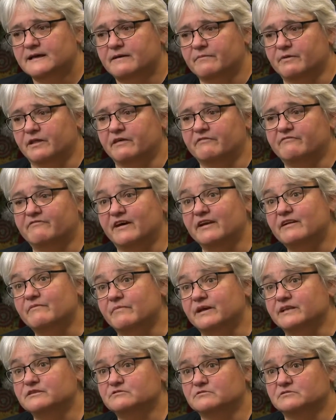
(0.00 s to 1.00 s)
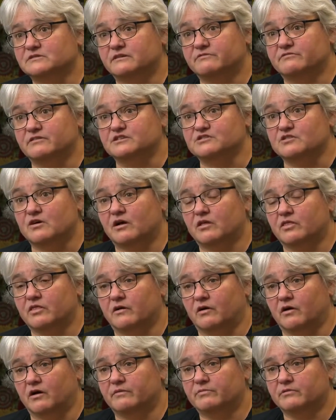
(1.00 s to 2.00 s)
But the fundamental difference
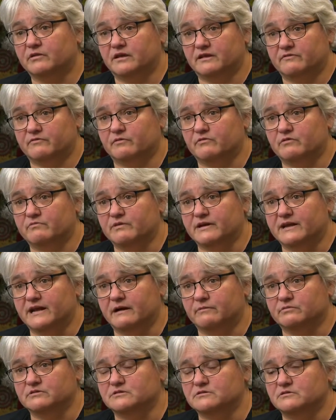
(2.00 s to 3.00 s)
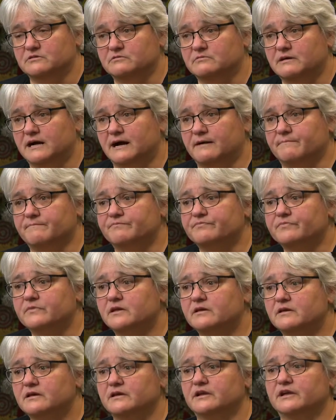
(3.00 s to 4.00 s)
that I believe that we've been able to
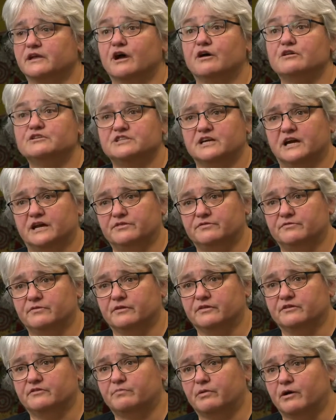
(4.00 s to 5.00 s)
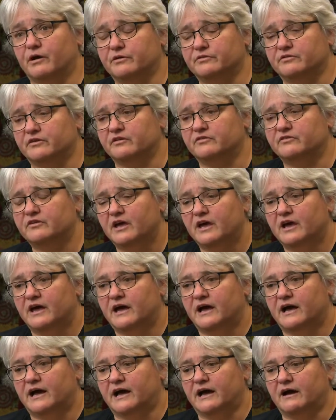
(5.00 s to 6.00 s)
negotiate through this process
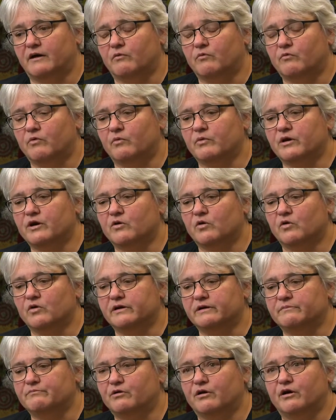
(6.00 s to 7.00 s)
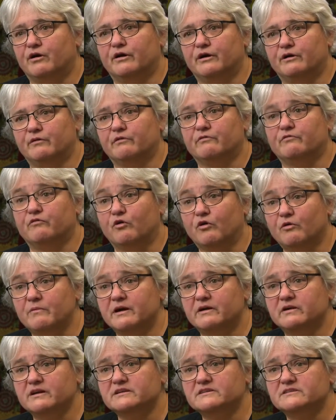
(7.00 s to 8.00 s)
are what we're calling priority reform
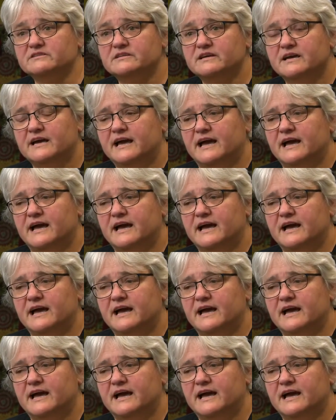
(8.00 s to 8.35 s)
areas,